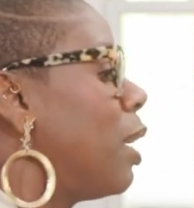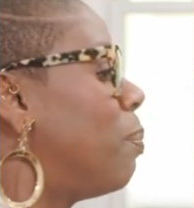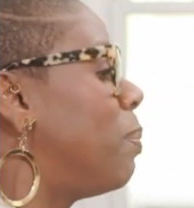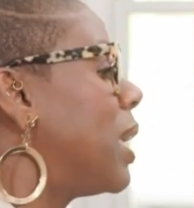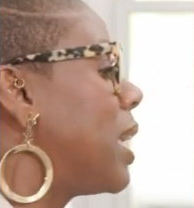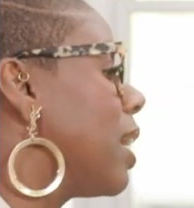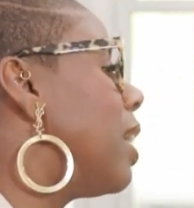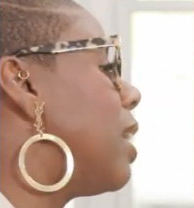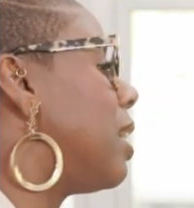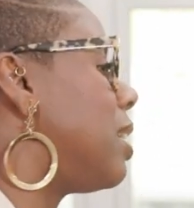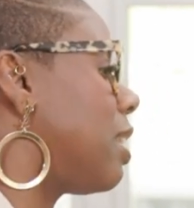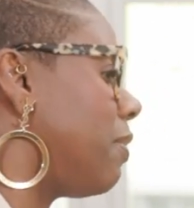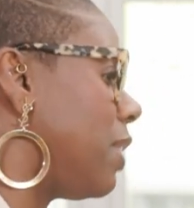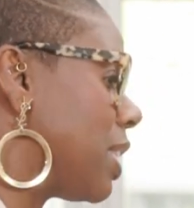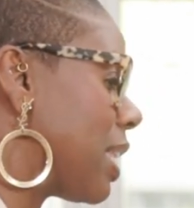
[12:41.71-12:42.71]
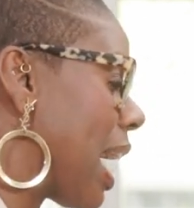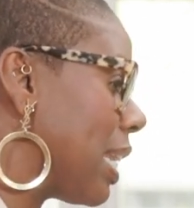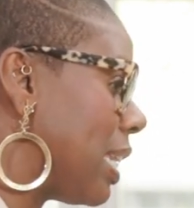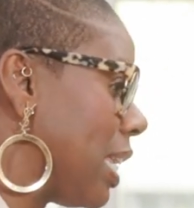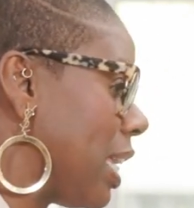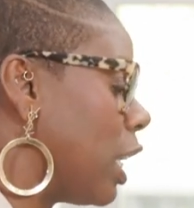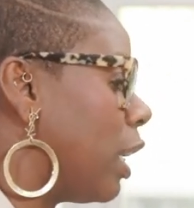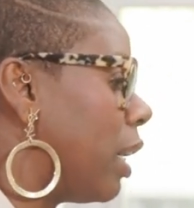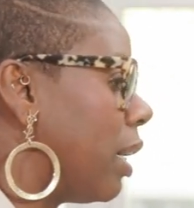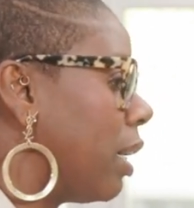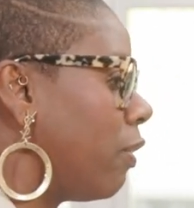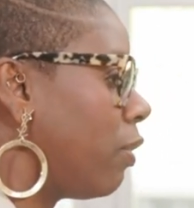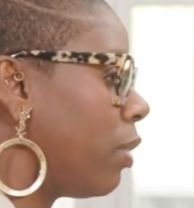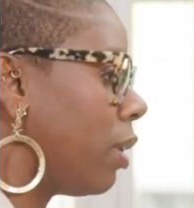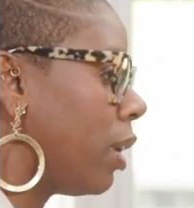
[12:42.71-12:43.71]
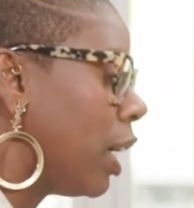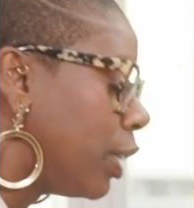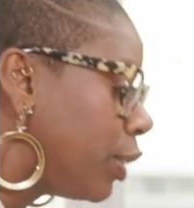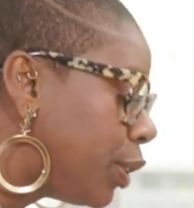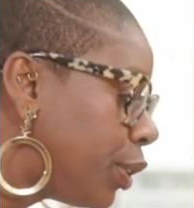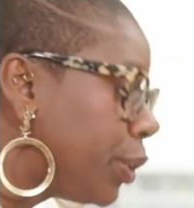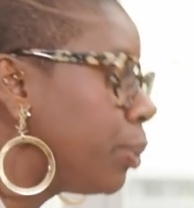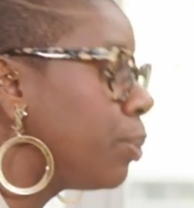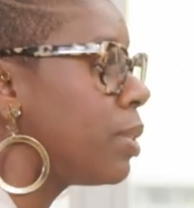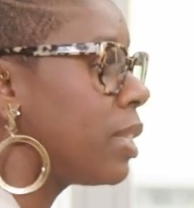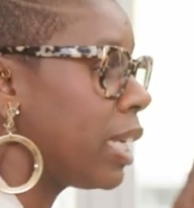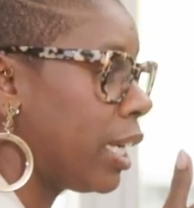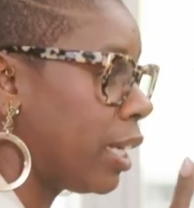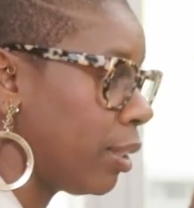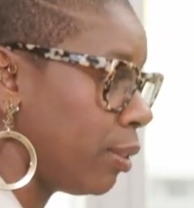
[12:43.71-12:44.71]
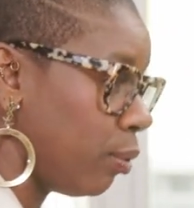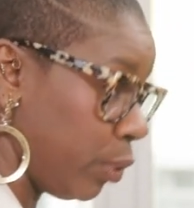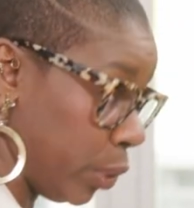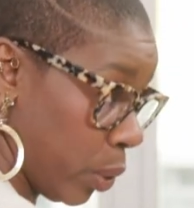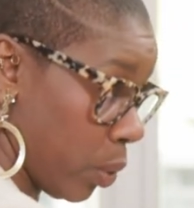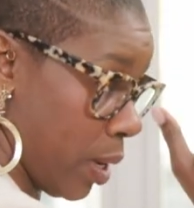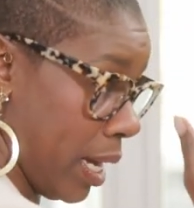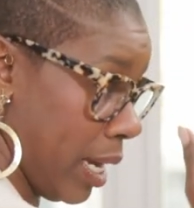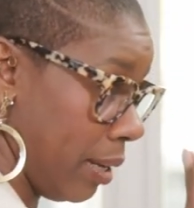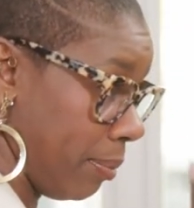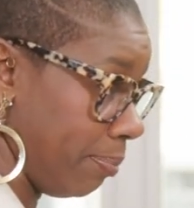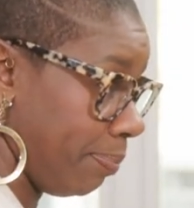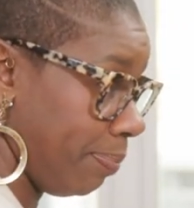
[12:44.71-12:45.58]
because of this idea of choosing joy.